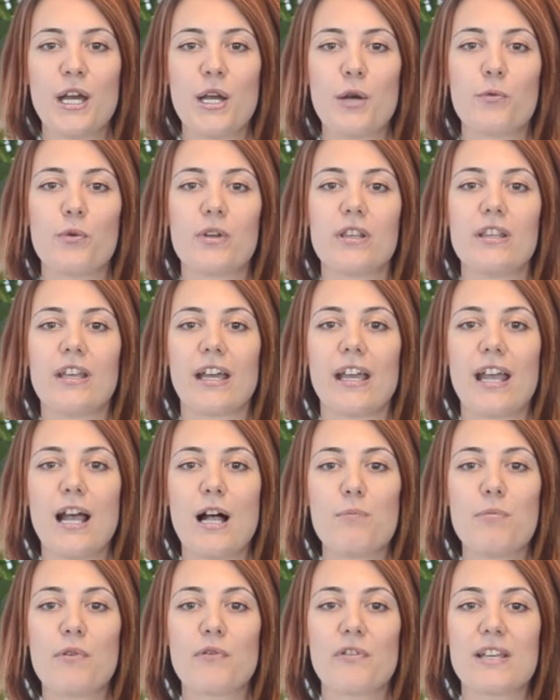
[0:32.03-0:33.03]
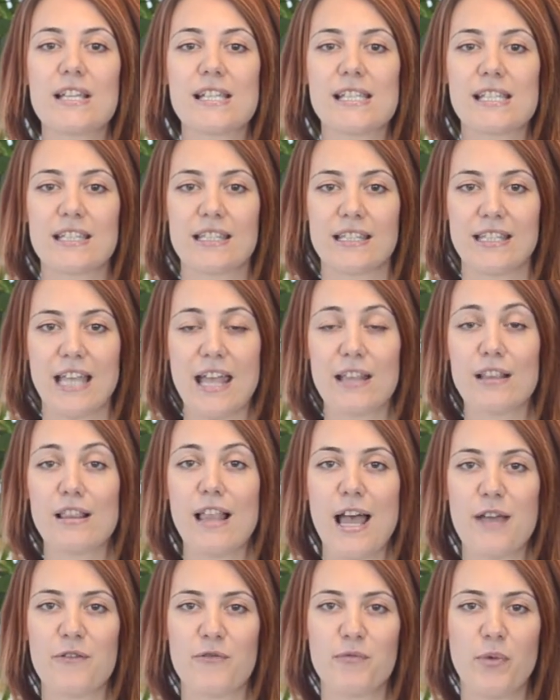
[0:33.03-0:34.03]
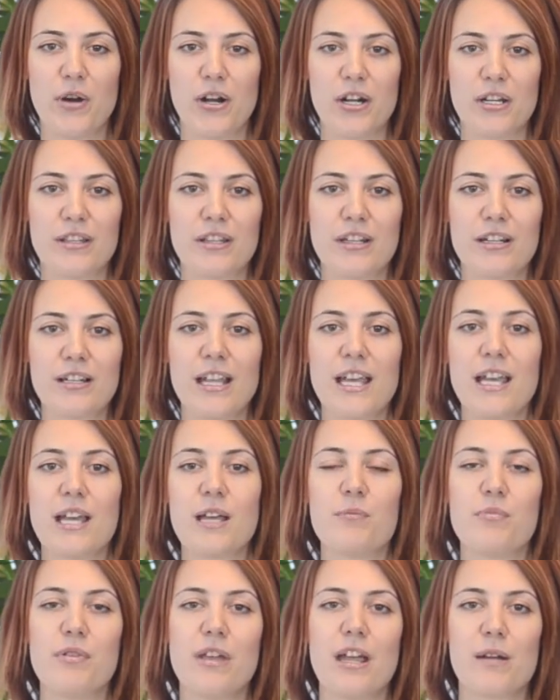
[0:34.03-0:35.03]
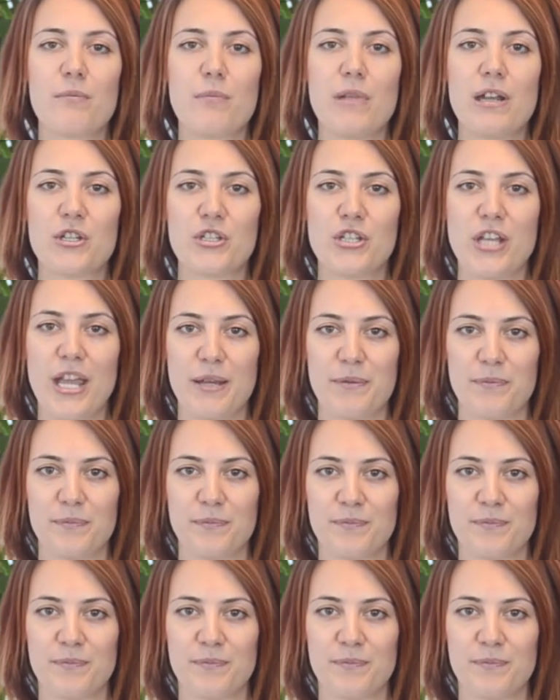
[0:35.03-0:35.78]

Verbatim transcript: with the help of his then life partner, Pierre Bergé.